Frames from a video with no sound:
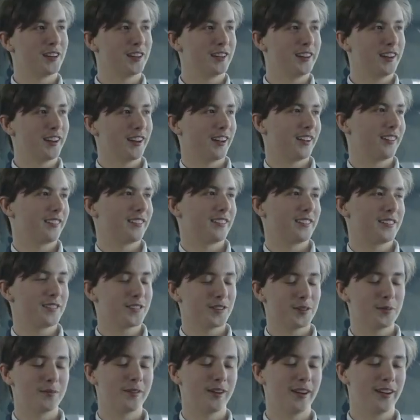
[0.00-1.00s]
learning and
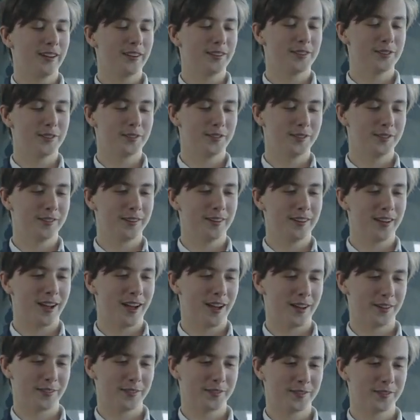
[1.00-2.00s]
some way to
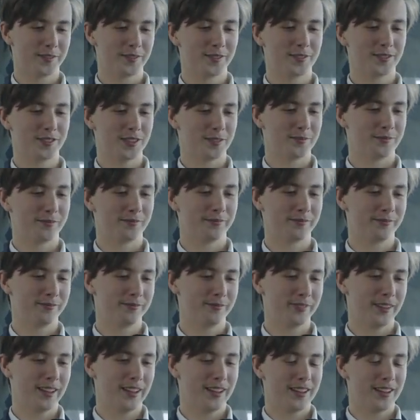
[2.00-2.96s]
have some